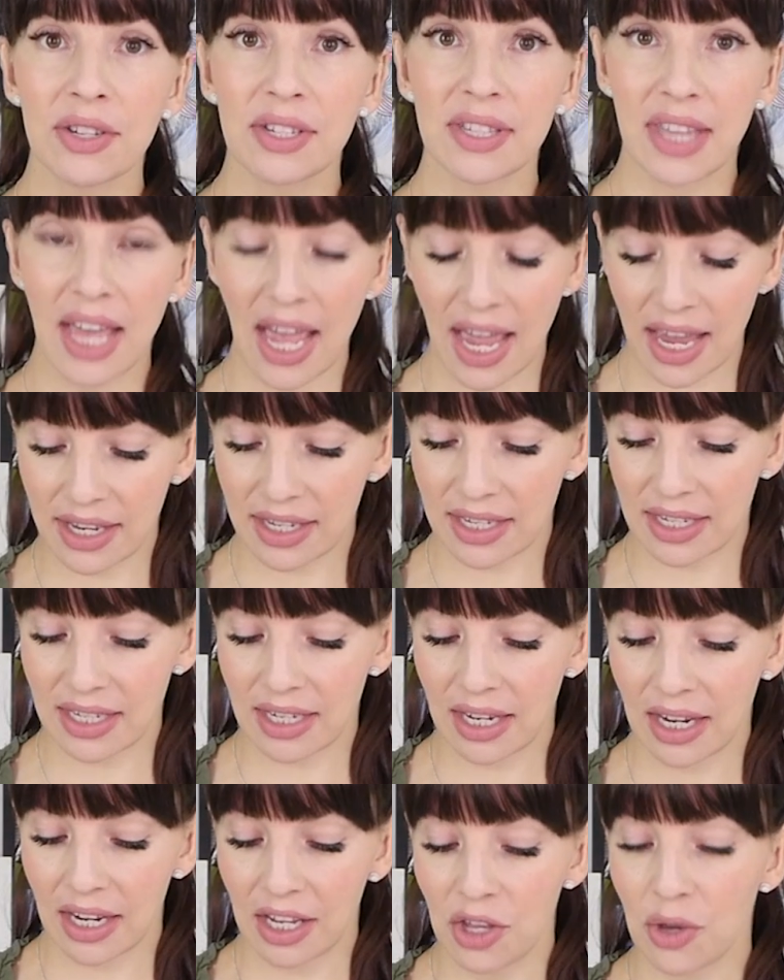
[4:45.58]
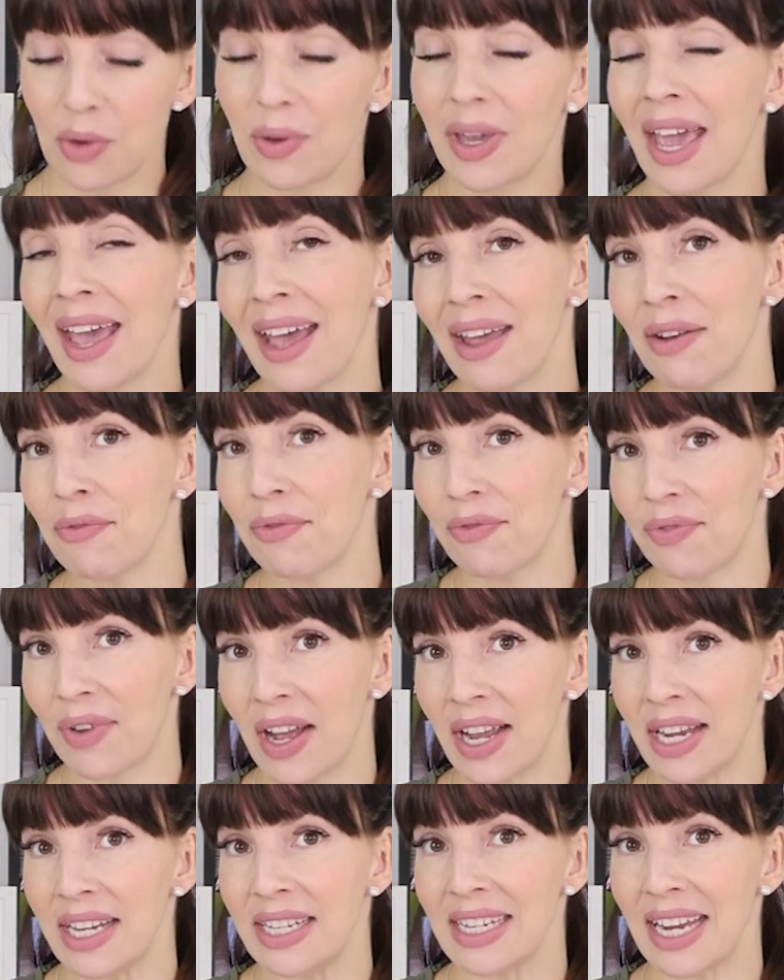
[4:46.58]
that you can't
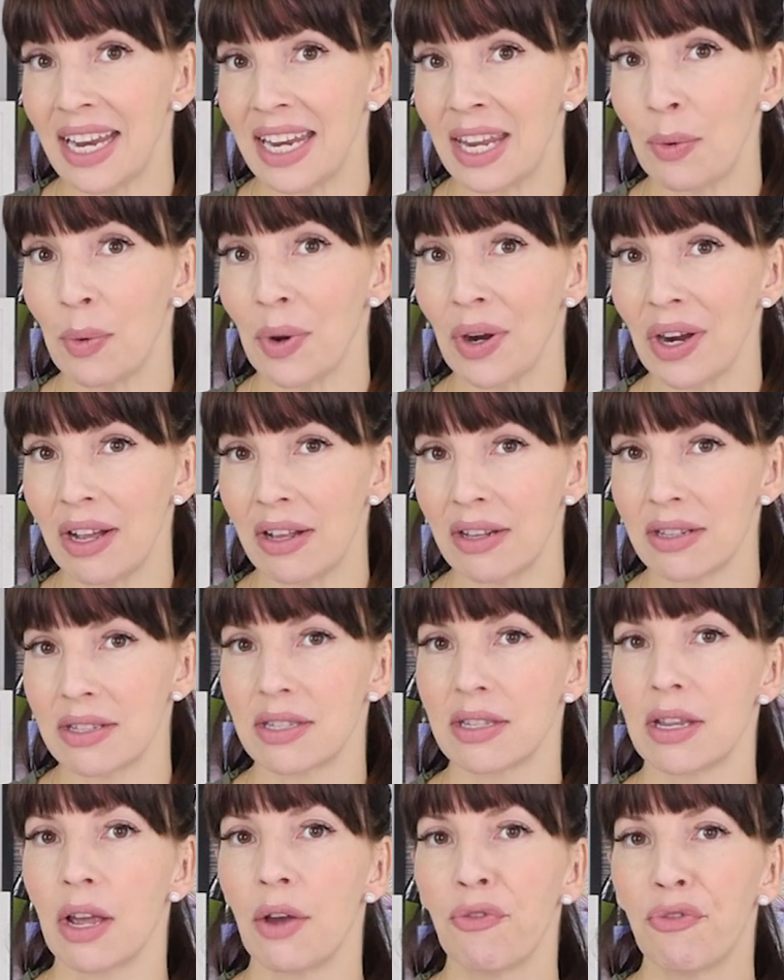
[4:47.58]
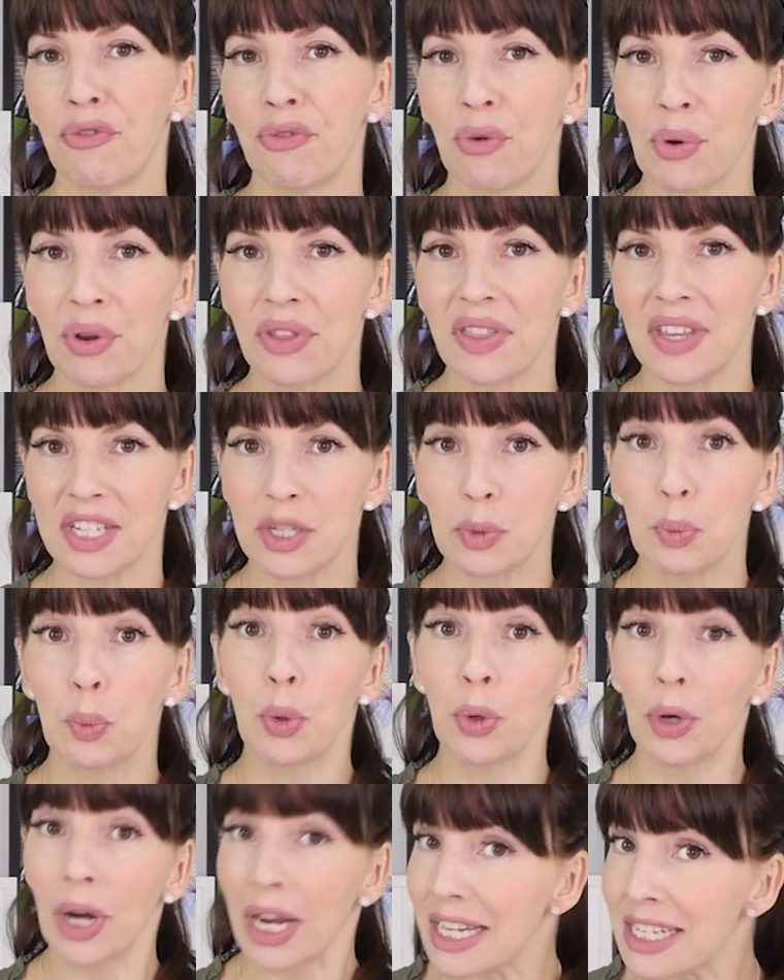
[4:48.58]
find anywhere else for this
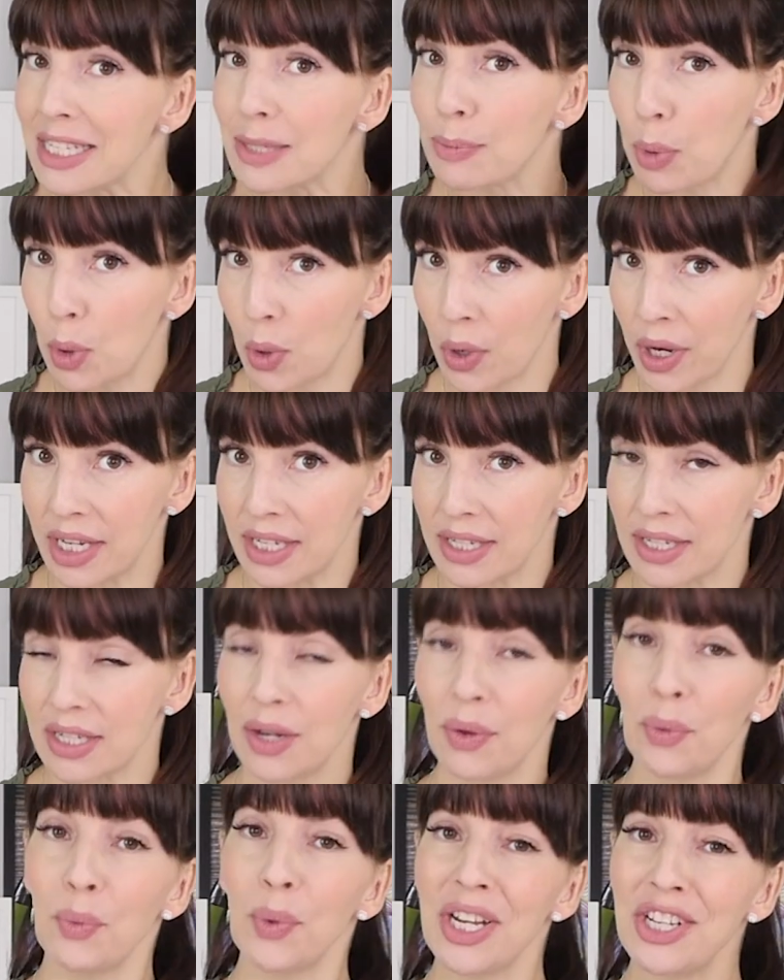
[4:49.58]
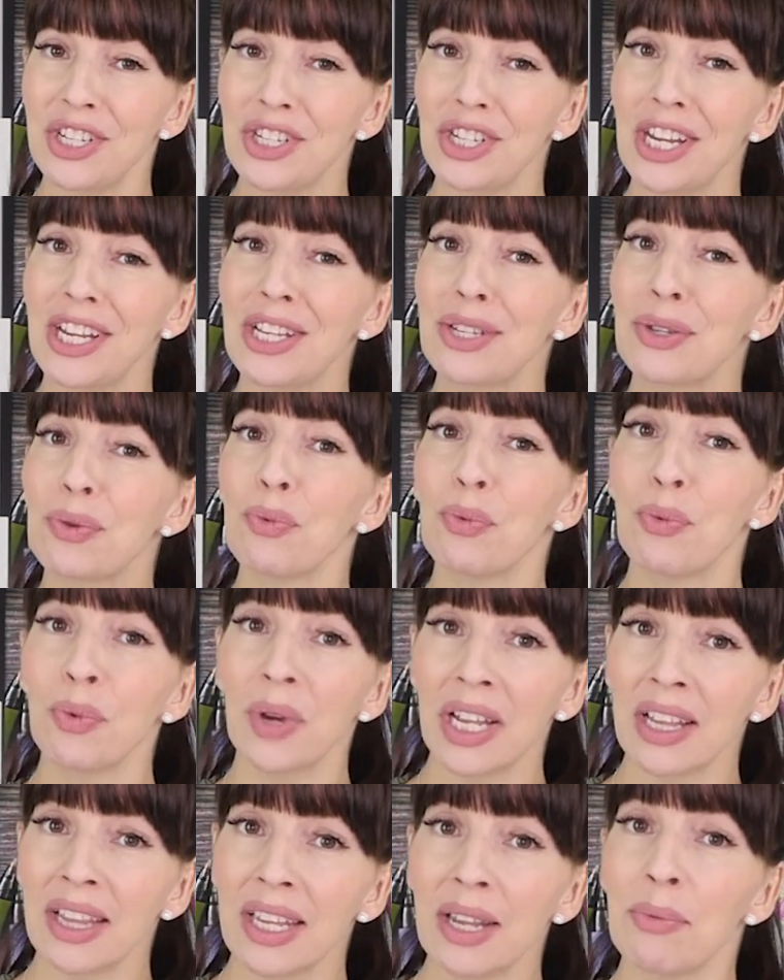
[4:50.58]
price point, which is
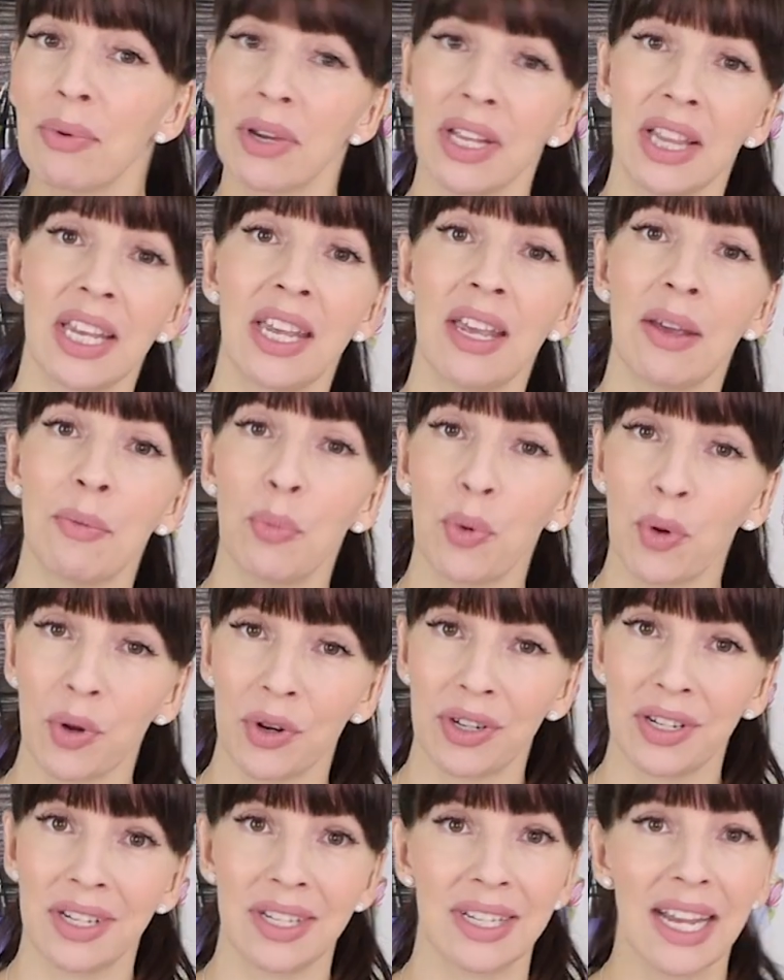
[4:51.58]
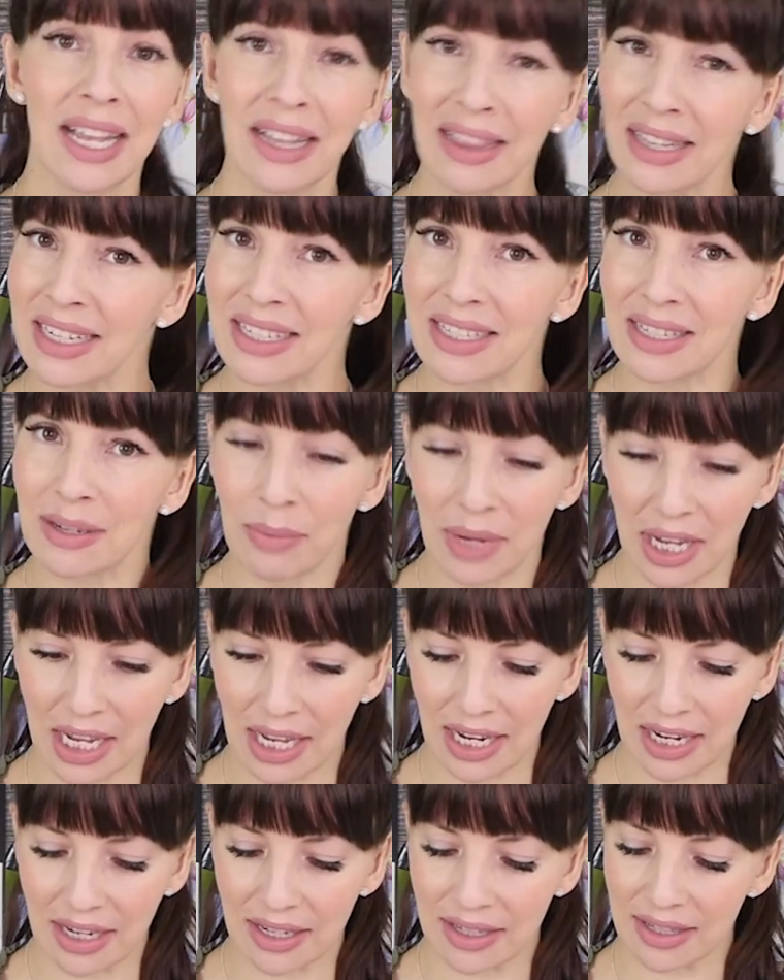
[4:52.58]
really, really important. At least to me
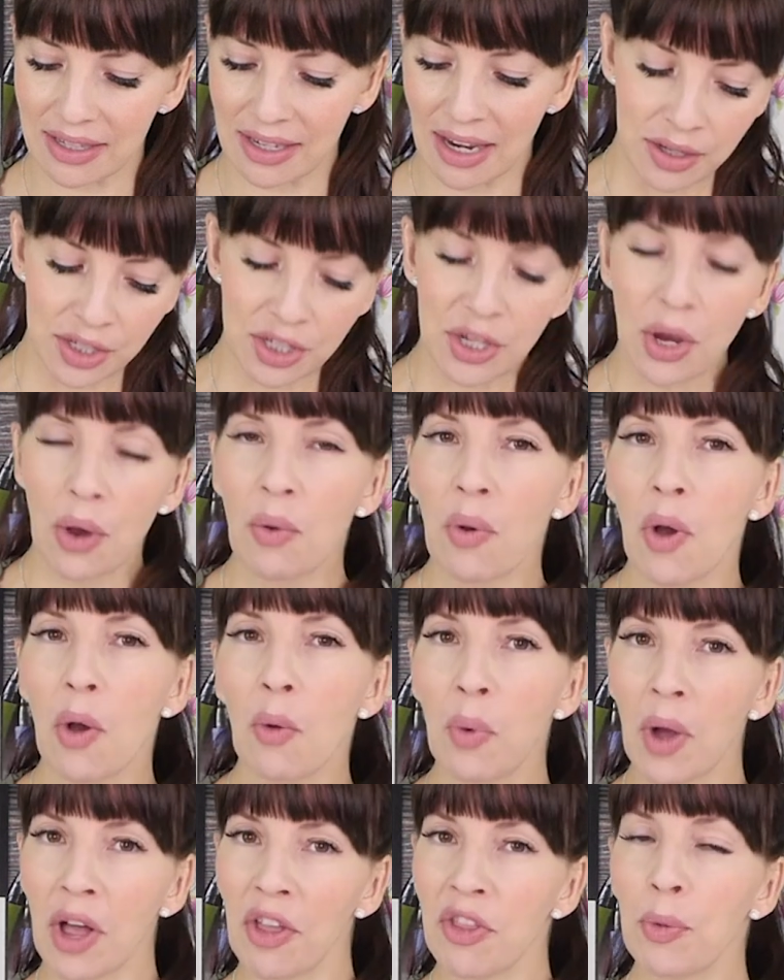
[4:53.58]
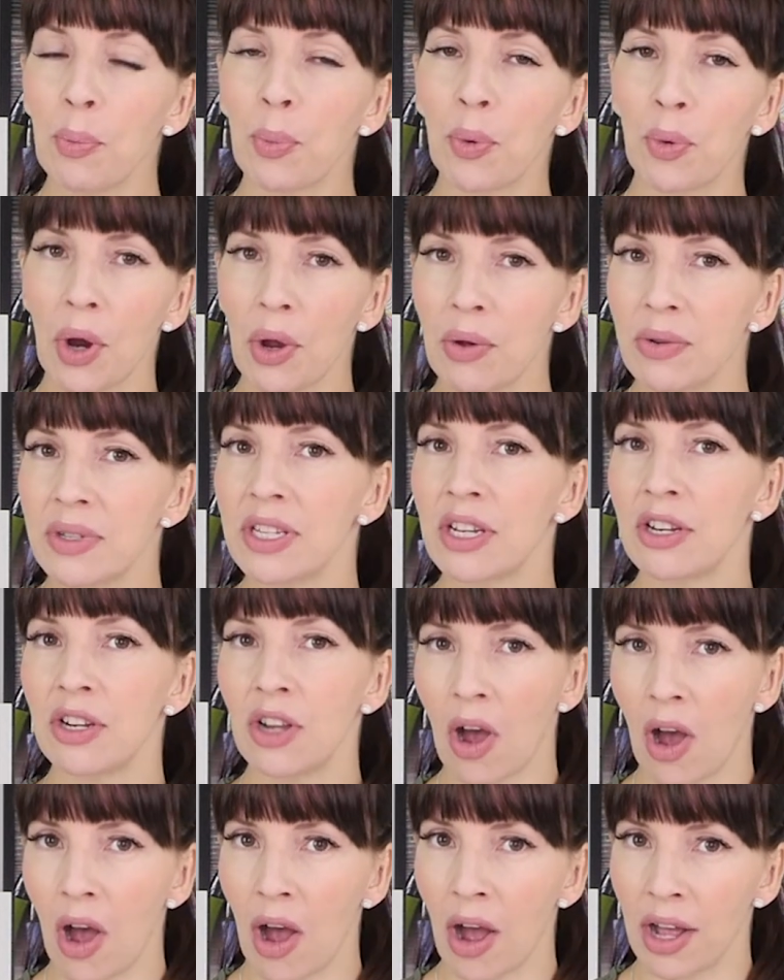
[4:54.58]
it is. So while the pros and
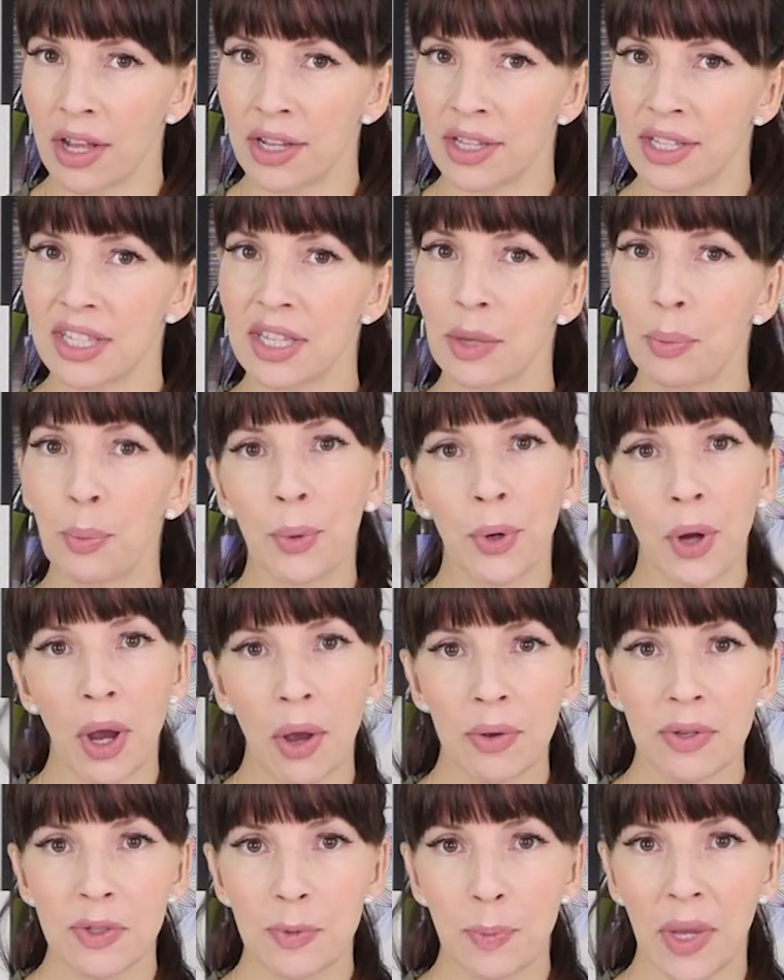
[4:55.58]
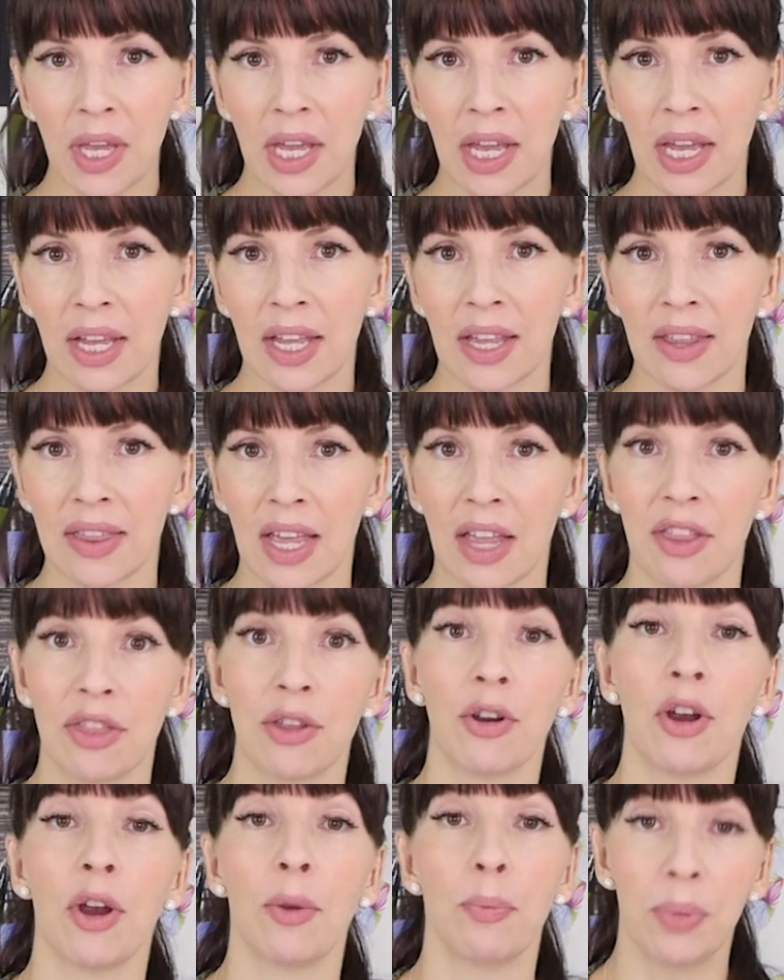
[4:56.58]
cons, the pros being that
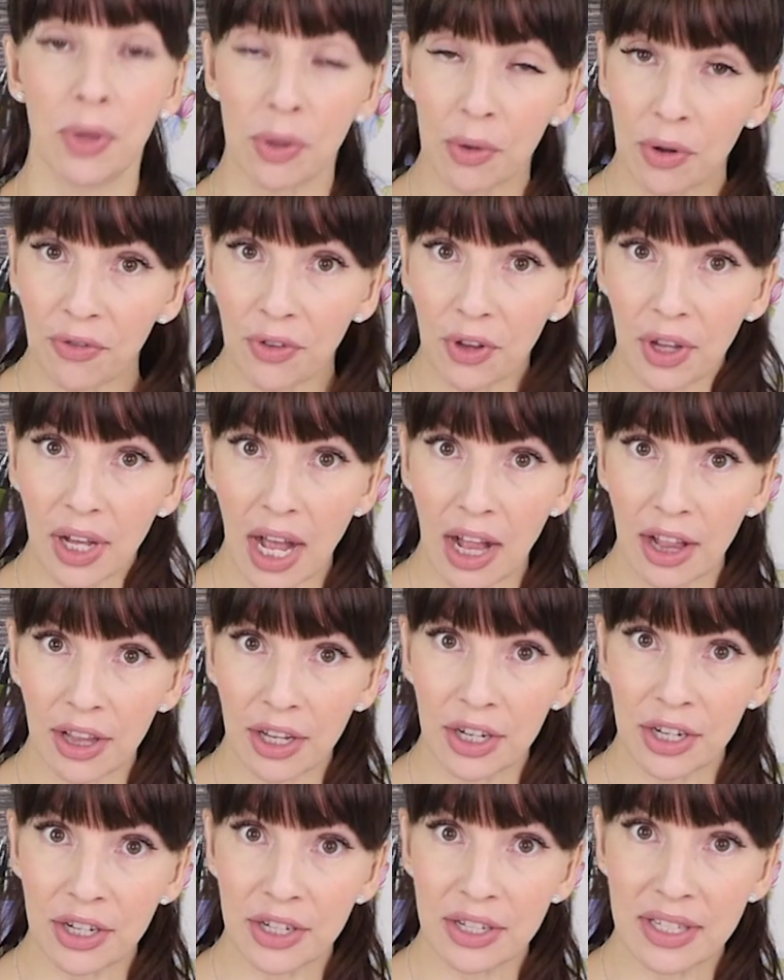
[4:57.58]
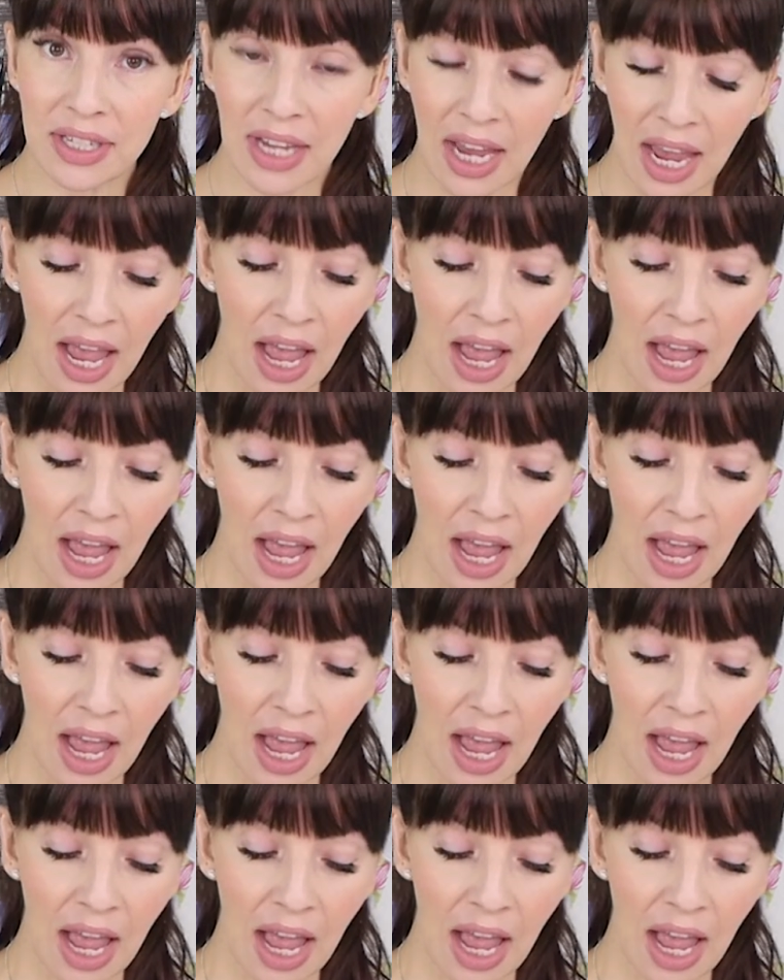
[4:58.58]
there are beautiful colors,